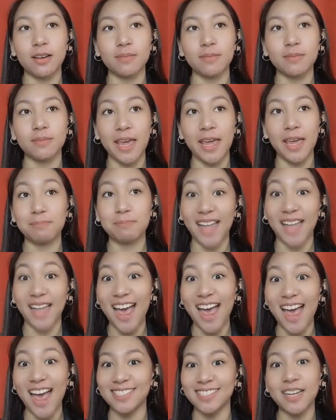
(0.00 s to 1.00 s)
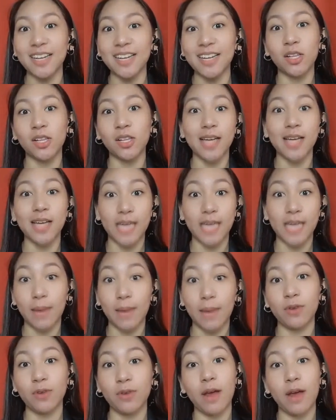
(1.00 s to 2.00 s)
make plans and allot time
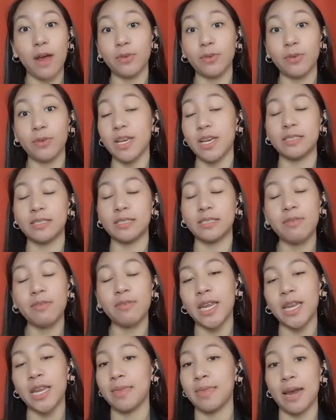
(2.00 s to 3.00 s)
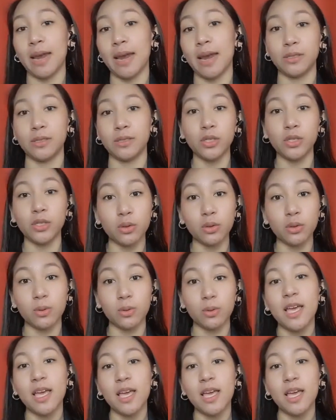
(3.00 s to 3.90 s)
for every activity that I do.